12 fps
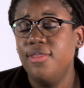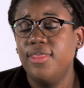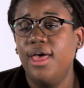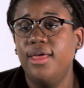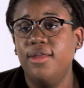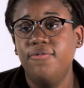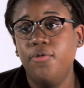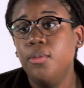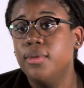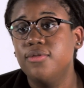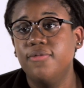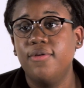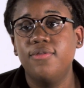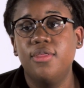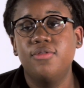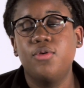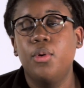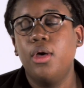that inform us of everything
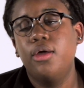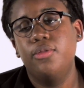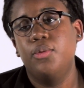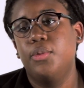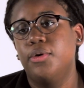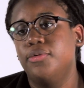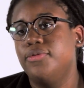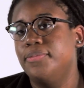that's going on in the world.